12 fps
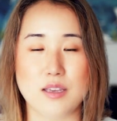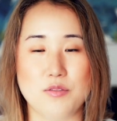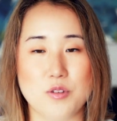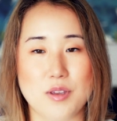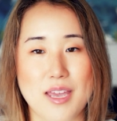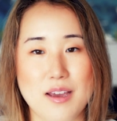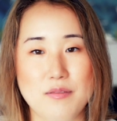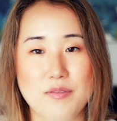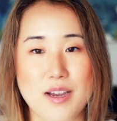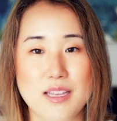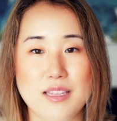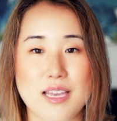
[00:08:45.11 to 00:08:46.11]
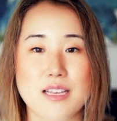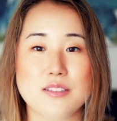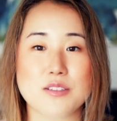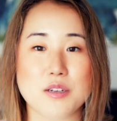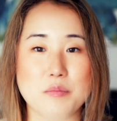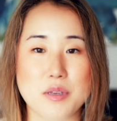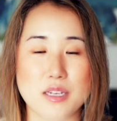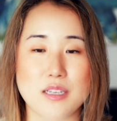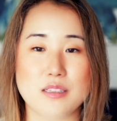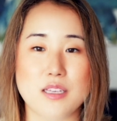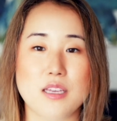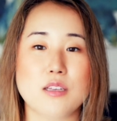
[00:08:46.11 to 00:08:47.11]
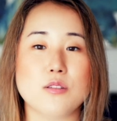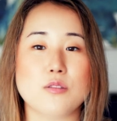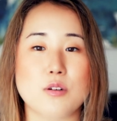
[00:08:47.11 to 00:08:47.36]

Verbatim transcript: If you can't find the answer immediately,